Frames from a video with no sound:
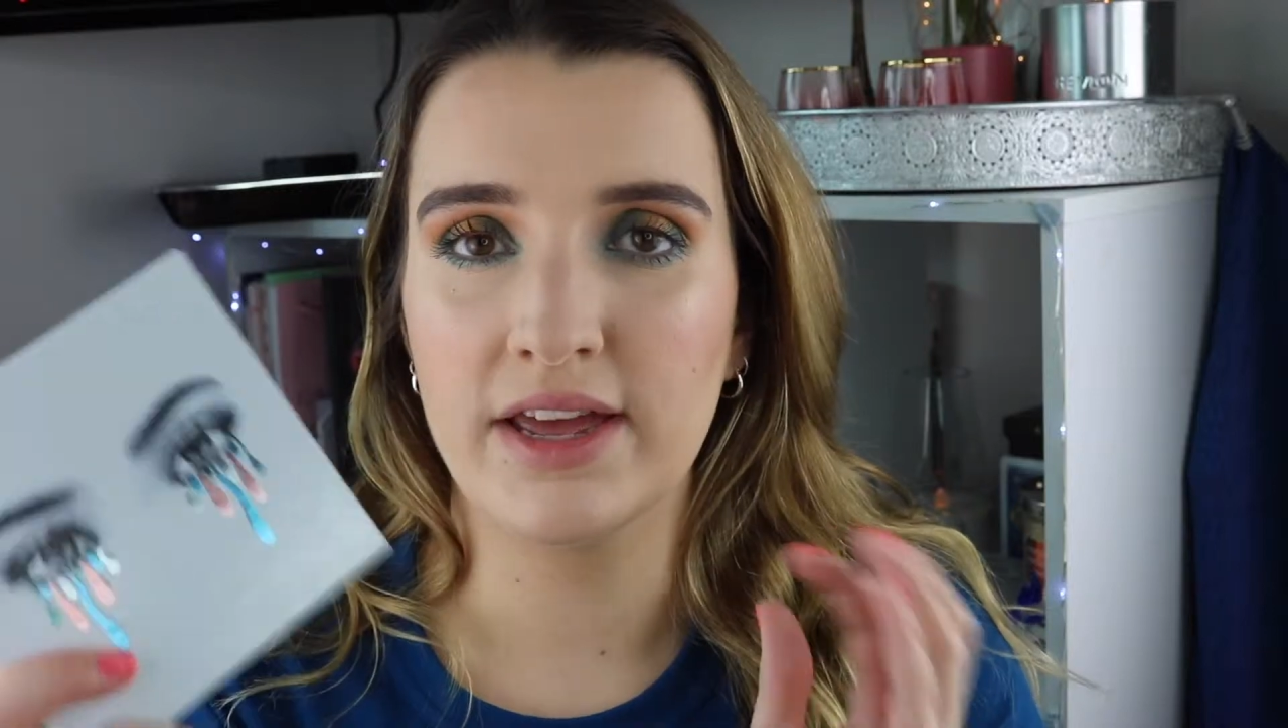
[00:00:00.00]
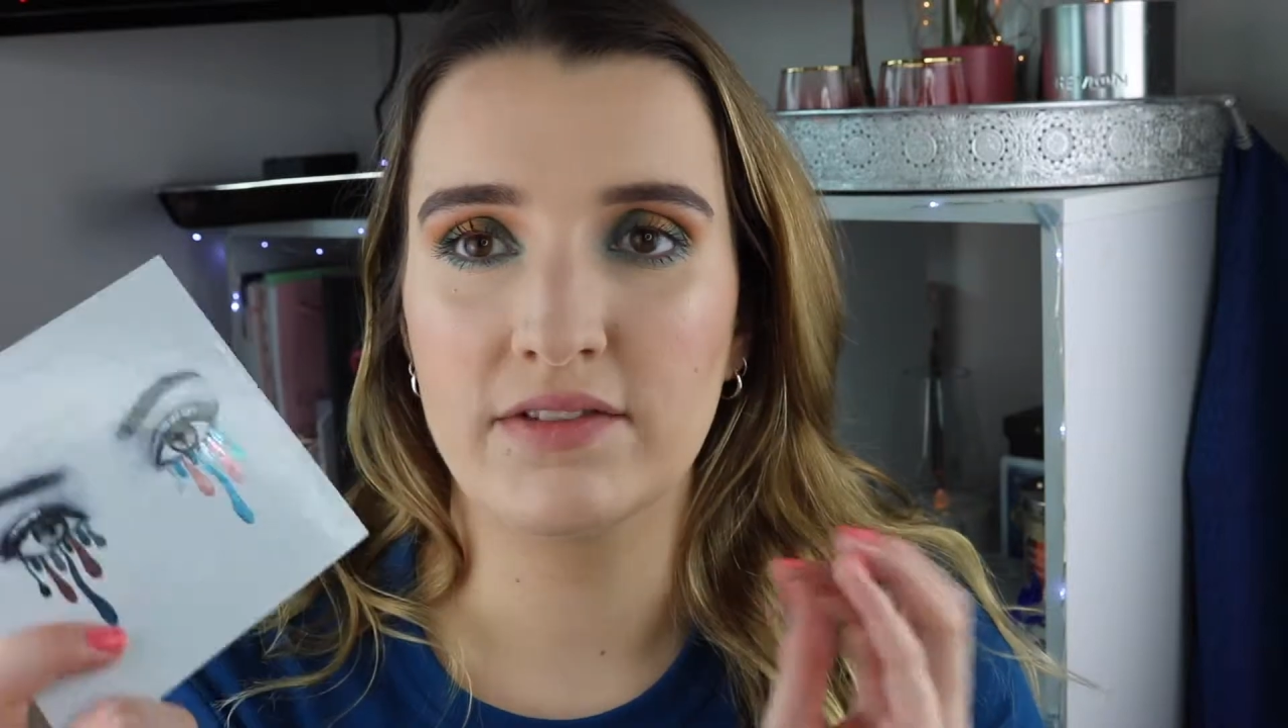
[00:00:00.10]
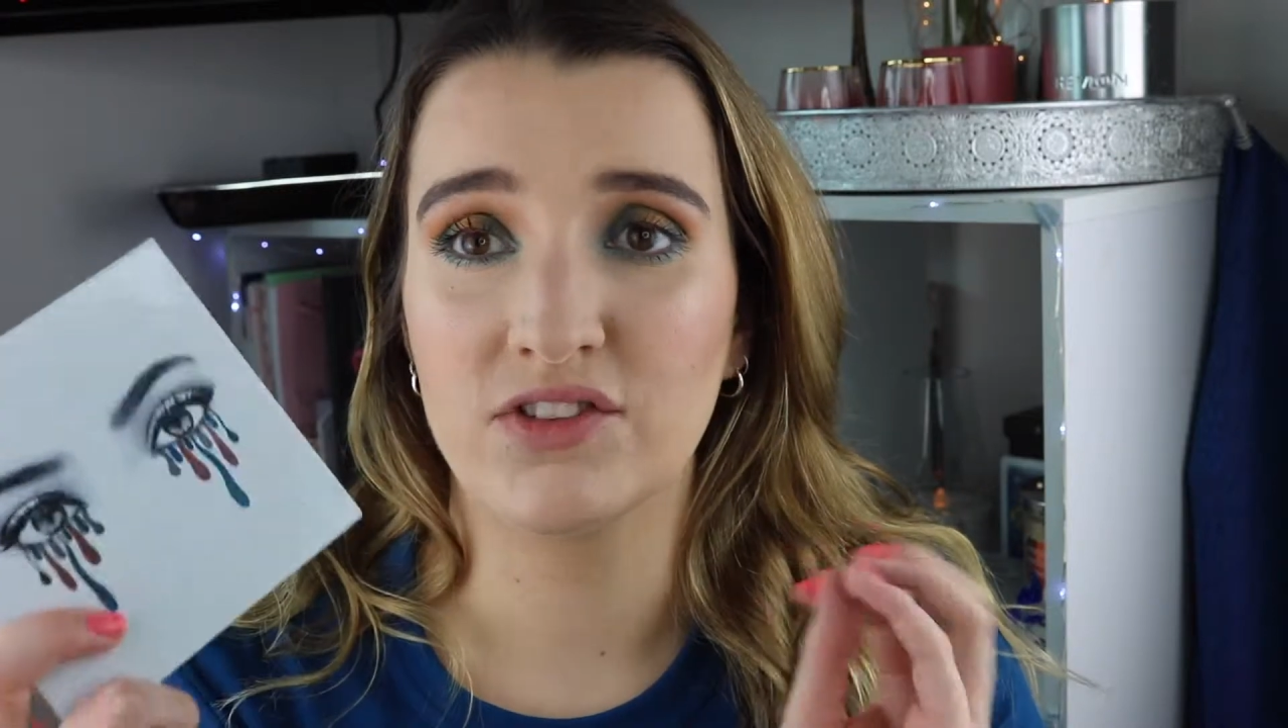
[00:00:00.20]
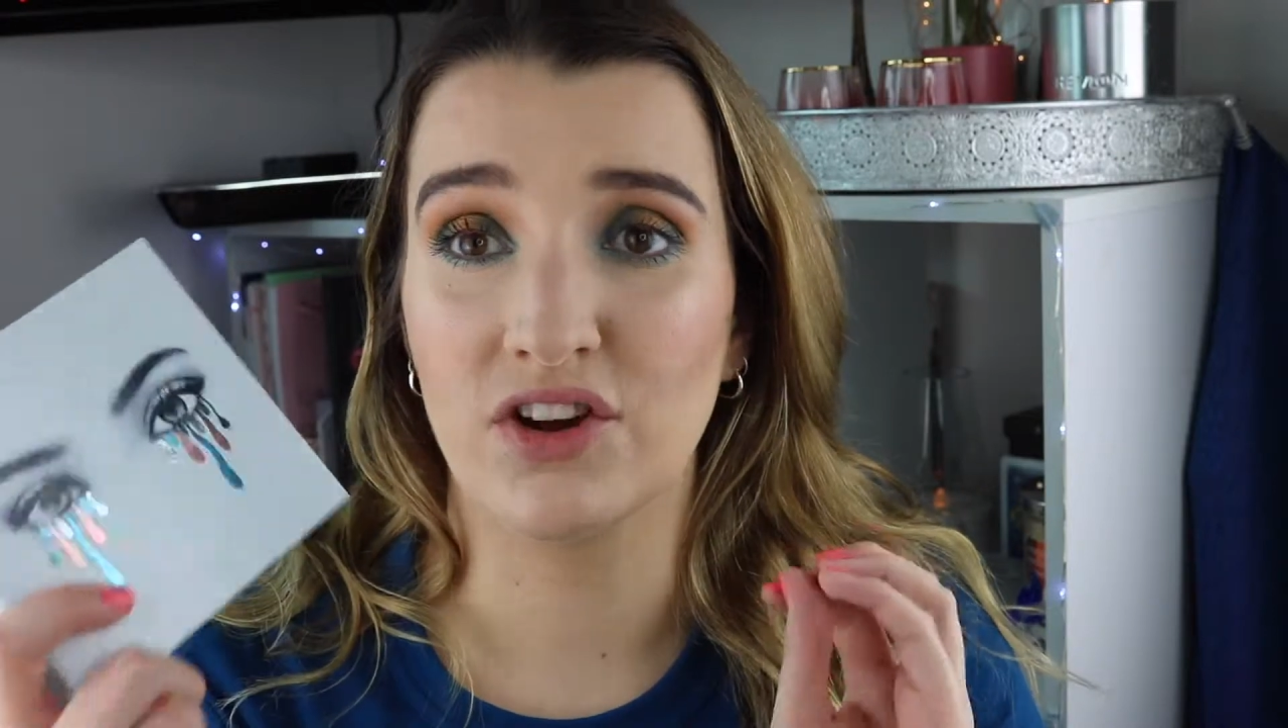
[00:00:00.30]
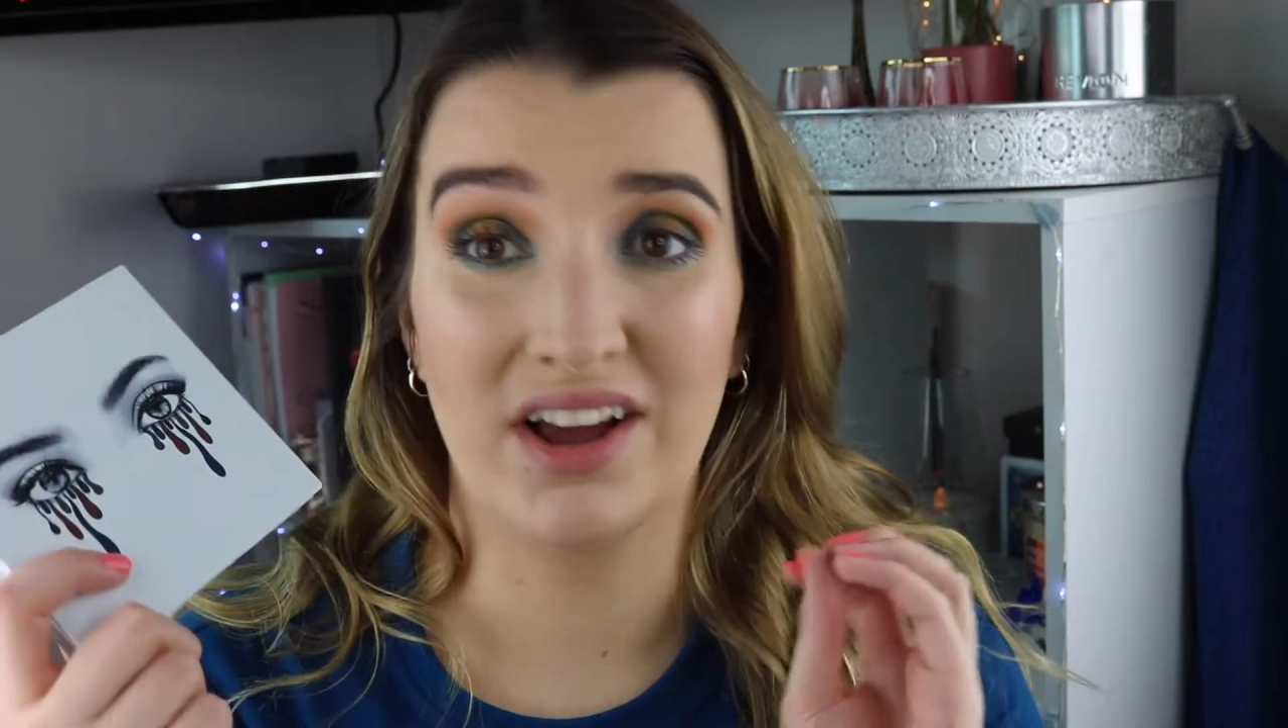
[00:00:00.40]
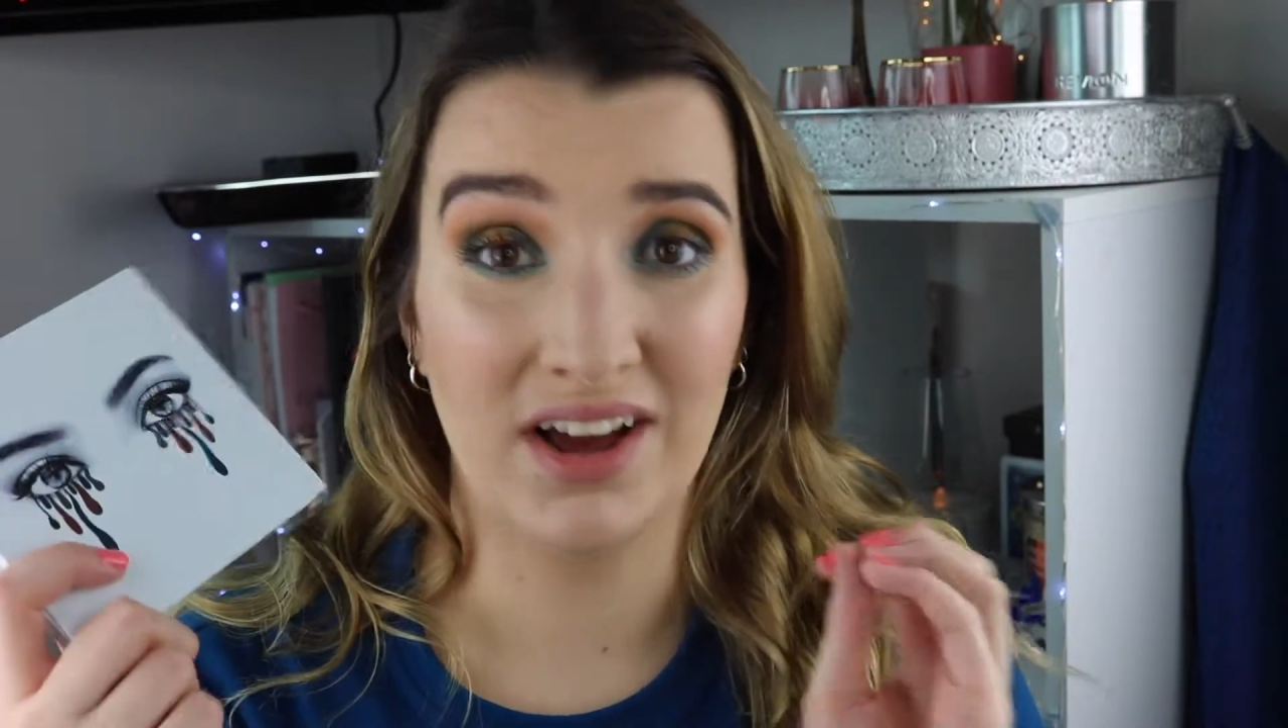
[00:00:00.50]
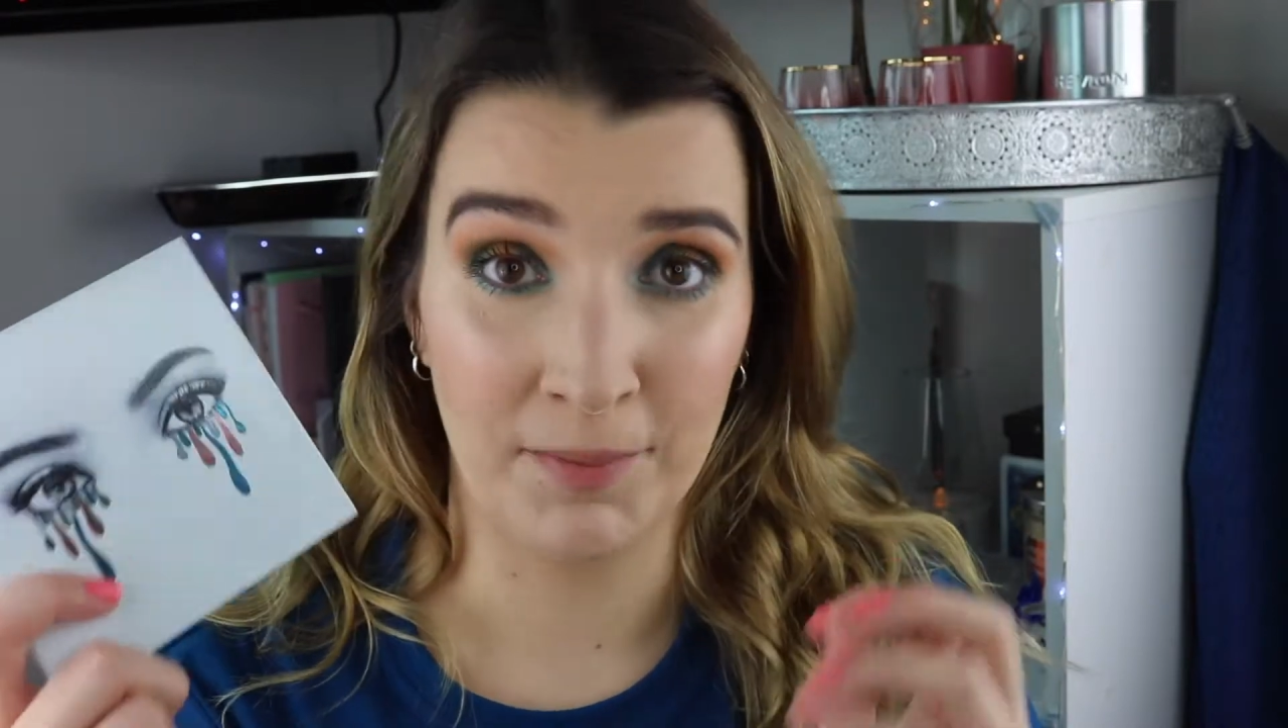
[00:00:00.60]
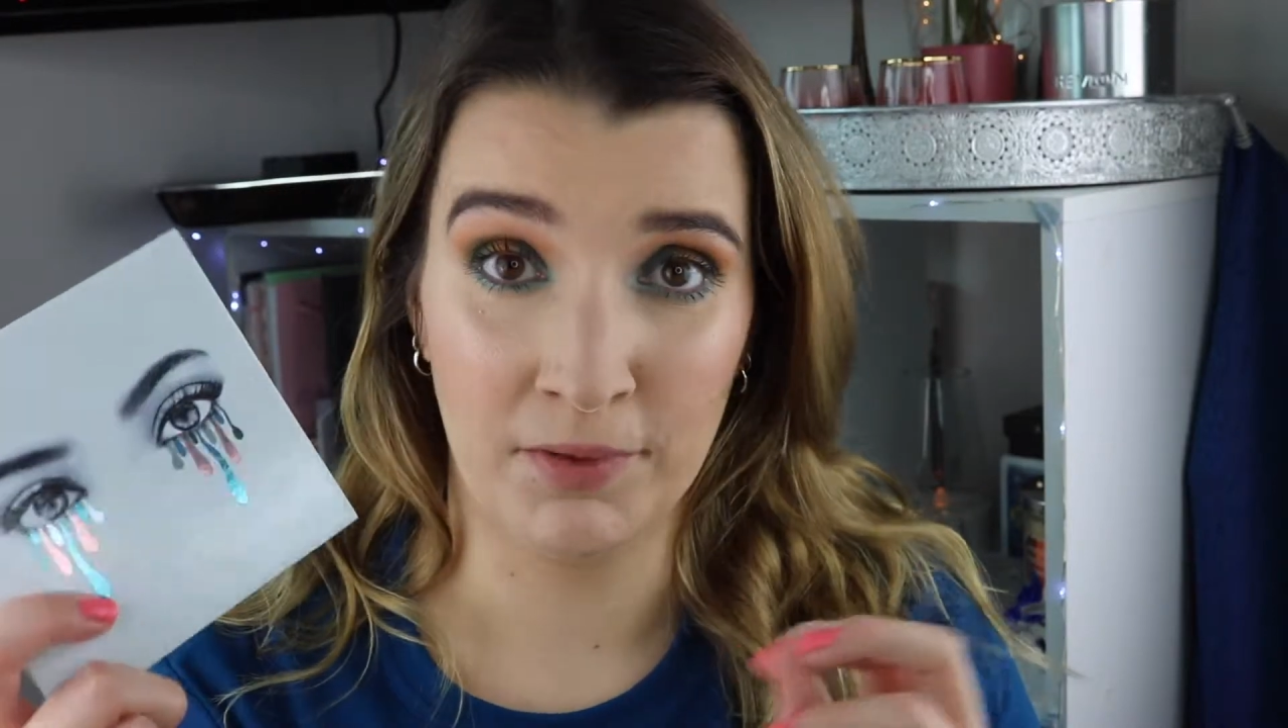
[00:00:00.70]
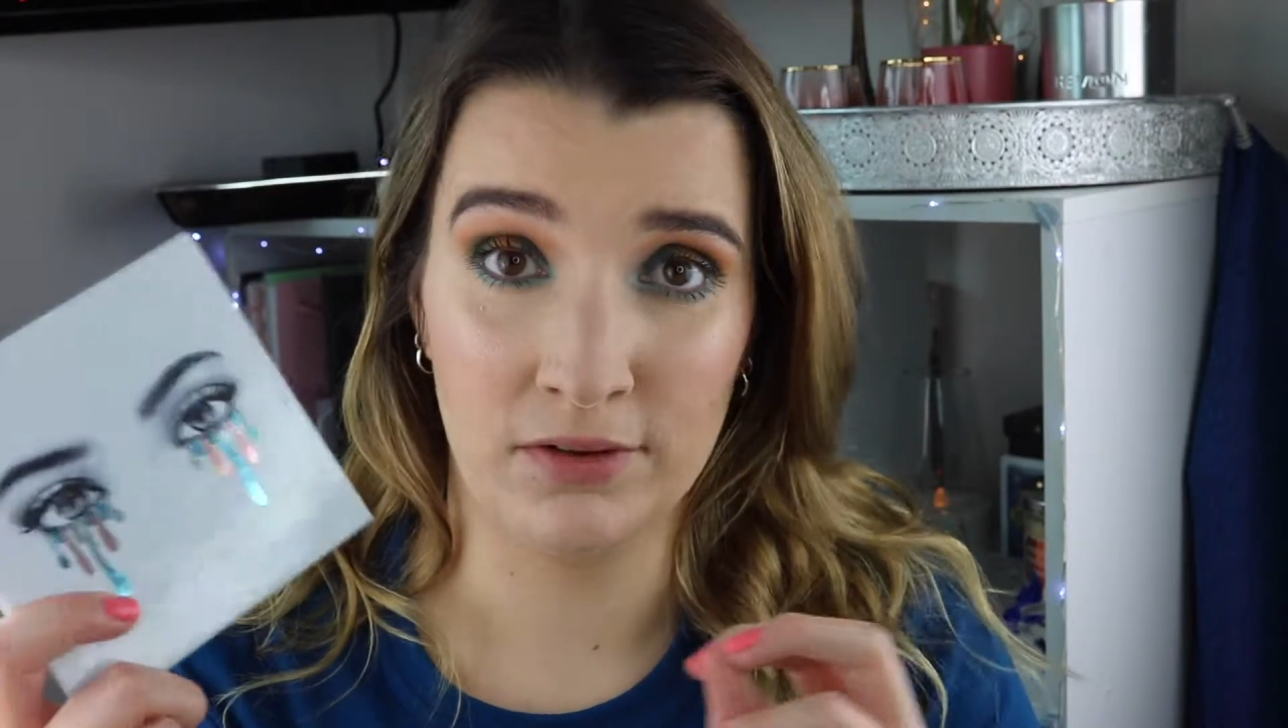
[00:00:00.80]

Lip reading: if not a couple